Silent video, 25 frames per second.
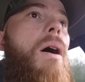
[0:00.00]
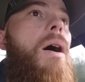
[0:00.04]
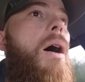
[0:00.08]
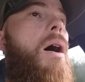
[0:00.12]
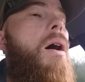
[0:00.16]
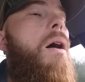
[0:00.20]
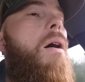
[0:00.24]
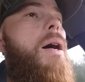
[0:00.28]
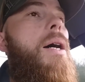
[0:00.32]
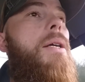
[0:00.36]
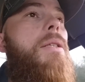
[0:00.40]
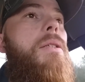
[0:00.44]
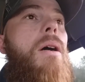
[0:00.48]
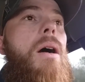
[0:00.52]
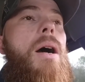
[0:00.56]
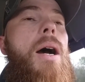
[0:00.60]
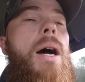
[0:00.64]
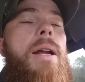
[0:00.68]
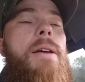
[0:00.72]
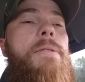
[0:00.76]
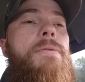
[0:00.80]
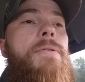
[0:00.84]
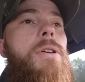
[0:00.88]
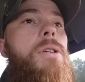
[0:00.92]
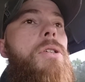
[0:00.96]
Oh, that's all
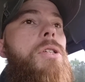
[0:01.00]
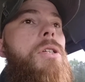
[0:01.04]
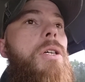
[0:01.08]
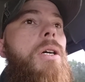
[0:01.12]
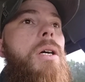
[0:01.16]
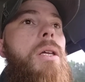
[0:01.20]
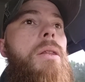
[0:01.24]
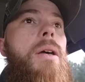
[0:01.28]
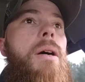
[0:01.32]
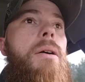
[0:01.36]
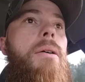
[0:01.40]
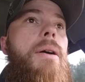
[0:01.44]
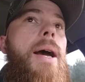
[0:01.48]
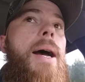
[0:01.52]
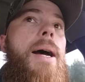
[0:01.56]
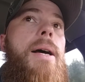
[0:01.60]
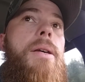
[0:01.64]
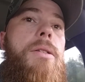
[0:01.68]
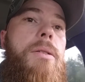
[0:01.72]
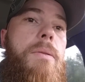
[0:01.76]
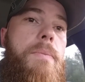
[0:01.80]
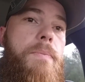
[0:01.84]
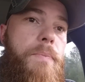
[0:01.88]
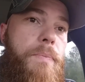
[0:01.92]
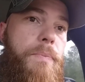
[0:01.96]
right. It feels good though,
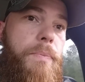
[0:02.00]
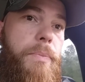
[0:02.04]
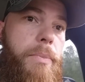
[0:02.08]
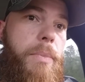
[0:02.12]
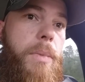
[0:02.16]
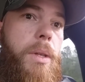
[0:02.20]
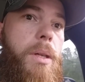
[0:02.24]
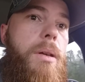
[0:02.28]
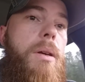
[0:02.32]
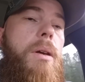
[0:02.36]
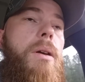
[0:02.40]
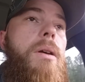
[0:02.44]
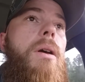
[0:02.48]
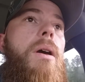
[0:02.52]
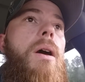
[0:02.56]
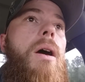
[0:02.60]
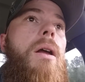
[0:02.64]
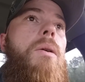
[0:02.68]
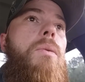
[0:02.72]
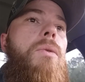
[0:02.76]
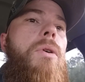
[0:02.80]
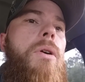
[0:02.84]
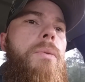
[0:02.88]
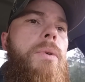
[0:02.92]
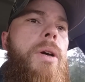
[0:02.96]
guys.
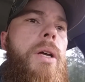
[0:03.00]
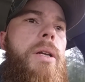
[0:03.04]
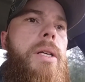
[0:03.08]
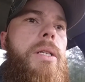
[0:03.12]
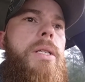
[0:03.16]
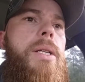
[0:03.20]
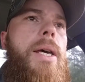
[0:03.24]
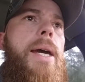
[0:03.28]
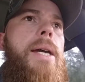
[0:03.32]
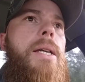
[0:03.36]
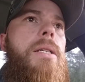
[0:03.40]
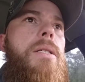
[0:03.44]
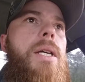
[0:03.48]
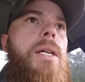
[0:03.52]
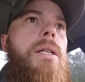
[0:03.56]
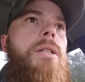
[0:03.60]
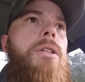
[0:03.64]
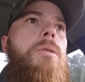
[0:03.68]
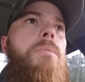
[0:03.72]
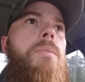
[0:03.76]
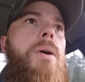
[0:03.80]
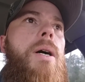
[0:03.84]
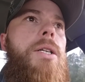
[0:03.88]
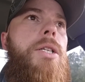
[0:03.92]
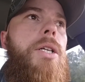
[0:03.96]
I don't want to run this AC
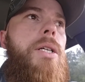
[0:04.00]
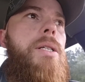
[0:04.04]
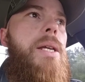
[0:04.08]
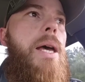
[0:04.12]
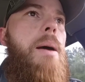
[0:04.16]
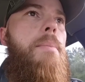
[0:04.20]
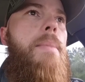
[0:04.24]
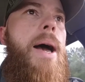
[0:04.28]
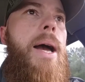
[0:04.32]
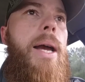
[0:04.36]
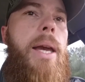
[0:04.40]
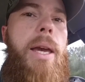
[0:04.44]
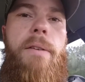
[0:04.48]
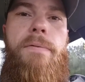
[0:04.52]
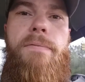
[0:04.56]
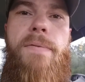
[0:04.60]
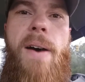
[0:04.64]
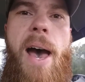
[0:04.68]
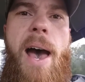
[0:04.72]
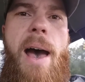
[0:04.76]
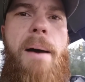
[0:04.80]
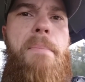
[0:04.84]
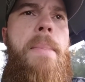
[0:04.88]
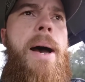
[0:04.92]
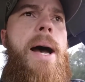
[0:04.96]
too much because I might get
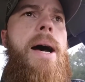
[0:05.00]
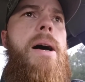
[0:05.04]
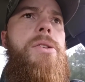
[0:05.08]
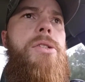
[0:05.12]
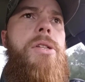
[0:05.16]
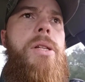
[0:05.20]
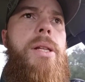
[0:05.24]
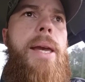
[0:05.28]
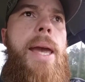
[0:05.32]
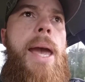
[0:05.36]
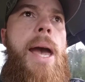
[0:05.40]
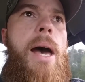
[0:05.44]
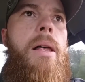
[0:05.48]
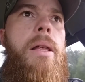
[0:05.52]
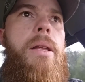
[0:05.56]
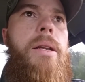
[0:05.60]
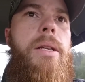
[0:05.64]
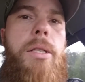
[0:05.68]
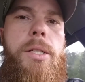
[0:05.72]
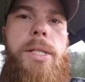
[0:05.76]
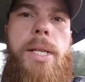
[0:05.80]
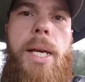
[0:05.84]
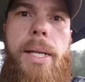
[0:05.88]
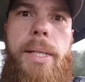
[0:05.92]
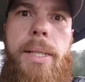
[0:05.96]
5 miles of the
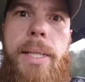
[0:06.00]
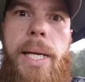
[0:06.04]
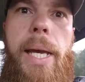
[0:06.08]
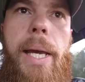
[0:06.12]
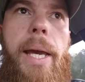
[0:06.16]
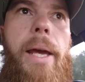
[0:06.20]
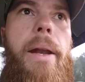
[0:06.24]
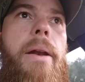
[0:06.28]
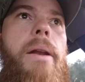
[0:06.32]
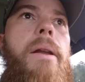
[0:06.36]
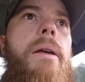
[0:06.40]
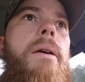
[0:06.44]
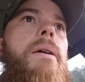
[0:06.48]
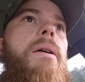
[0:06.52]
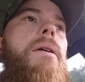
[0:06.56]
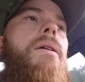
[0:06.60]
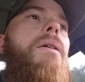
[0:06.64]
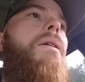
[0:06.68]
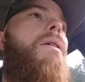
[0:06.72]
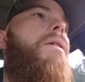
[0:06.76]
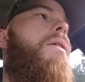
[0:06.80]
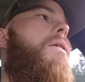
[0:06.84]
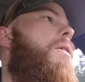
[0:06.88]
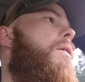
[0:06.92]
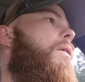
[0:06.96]
gallon instead of
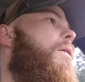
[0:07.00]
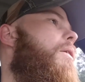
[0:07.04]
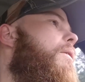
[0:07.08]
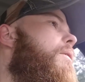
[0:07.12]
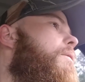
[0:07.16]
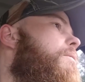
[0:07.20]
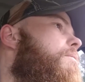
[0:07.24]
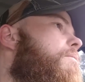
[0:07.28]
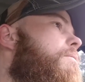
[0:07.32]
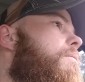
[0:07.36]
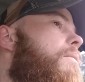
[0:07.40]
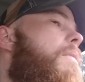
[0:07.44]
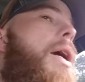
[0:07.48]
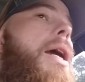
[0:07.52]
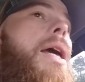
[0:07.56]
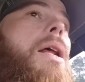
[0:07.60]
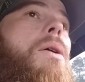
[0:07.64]
10.